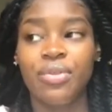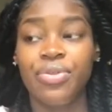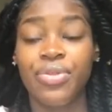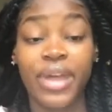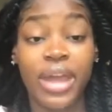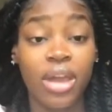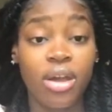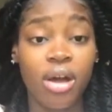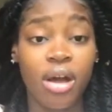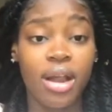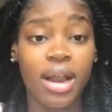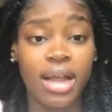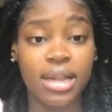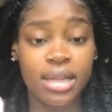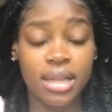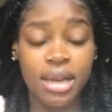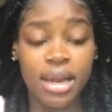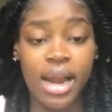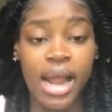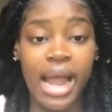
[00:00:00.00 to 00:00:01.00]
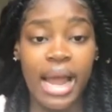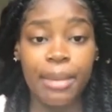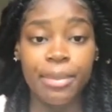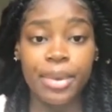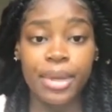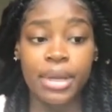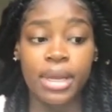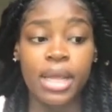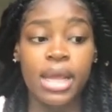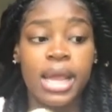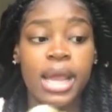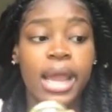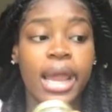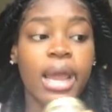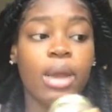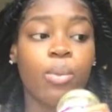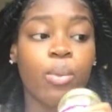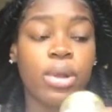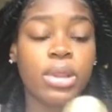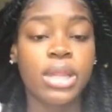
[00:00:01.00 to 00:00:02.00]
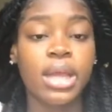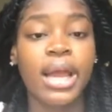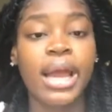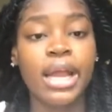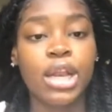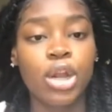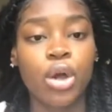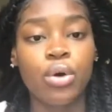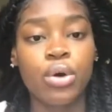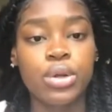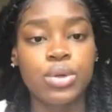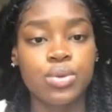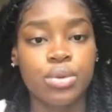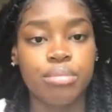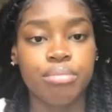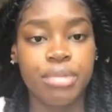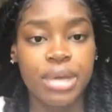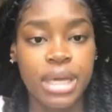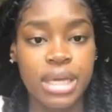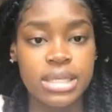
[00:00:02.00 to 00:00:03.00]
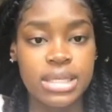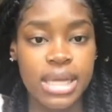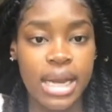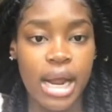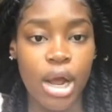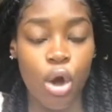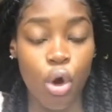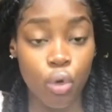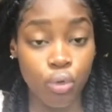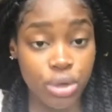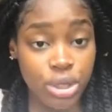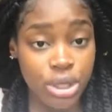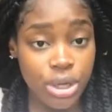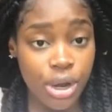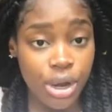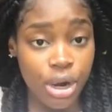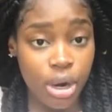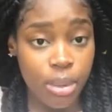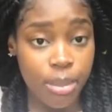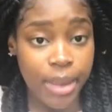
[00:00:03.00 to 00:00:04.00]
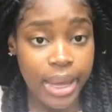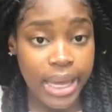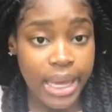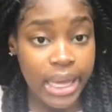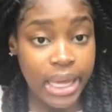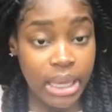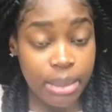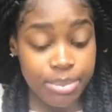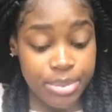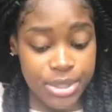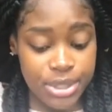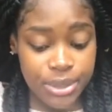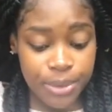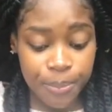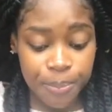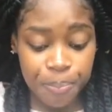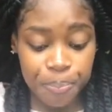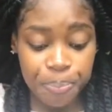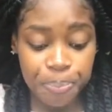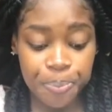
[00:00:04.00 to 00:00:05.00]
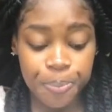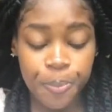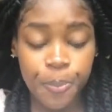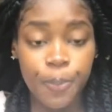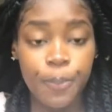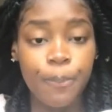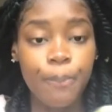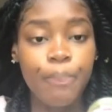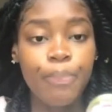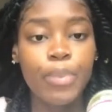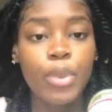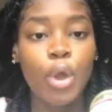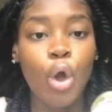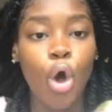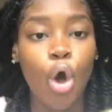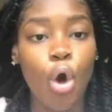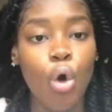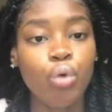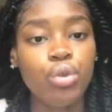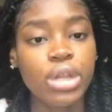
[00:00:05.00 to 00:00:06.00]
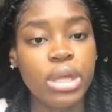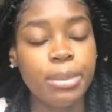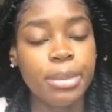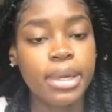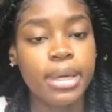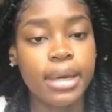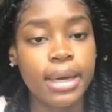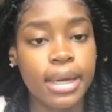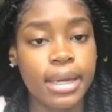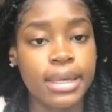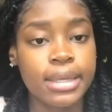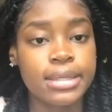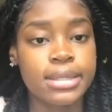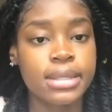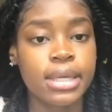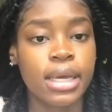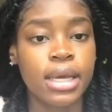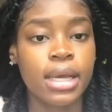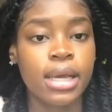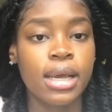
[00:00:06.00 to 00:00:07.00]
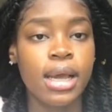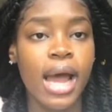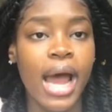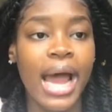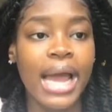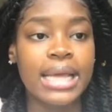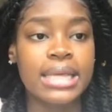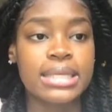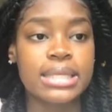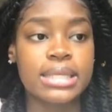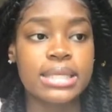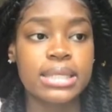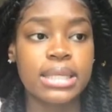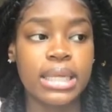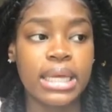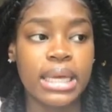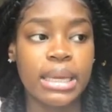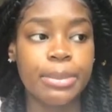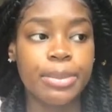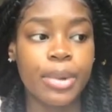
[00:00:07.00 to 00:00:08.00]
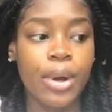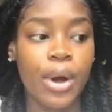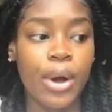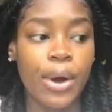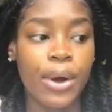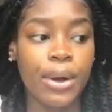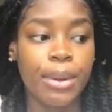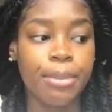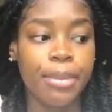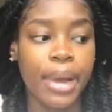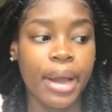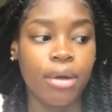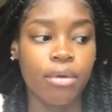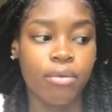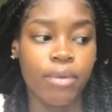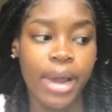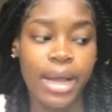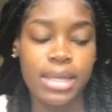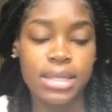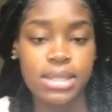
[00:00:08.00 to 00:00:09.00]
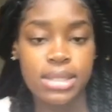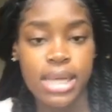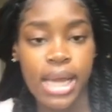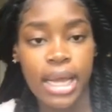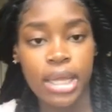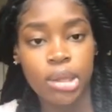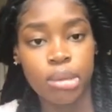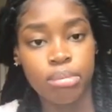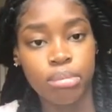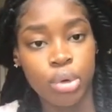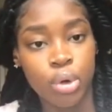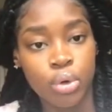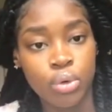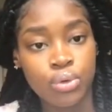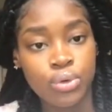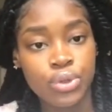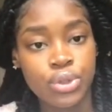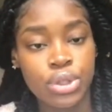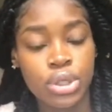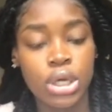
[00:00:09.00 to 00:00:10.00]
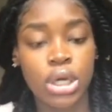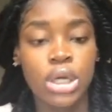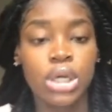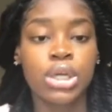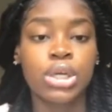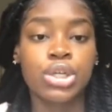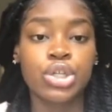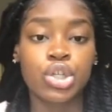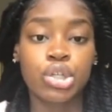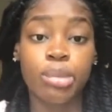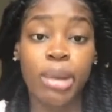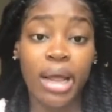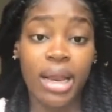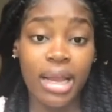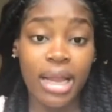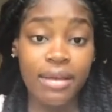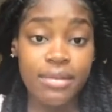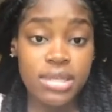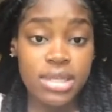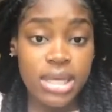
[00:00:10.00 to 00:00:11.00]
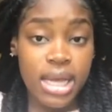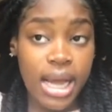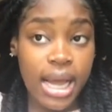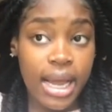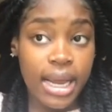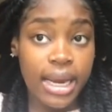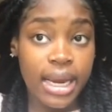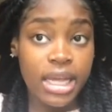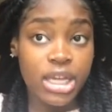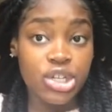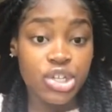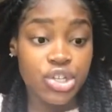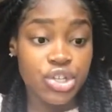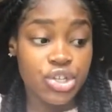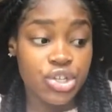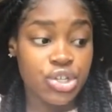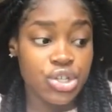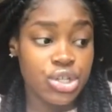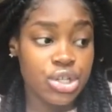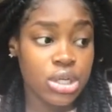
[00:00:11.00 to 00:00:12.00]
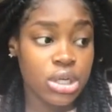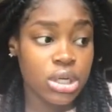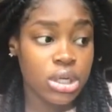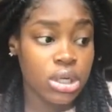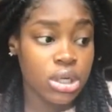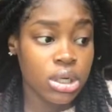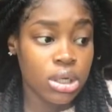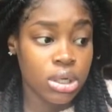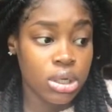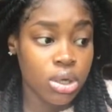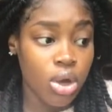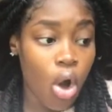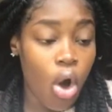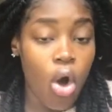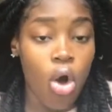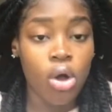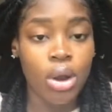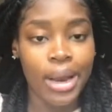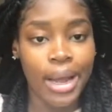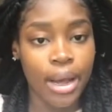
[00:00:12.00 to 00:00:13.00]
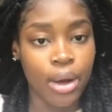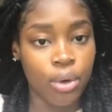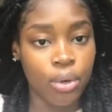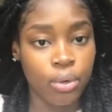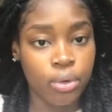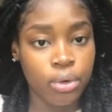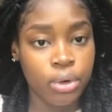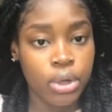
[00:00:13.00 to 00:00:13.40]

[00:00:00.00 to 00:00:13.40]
thank god that didn't happen and one thing i noticed with me is that i only got on my hips only because i sleep on my right side the most so my left side is just all out,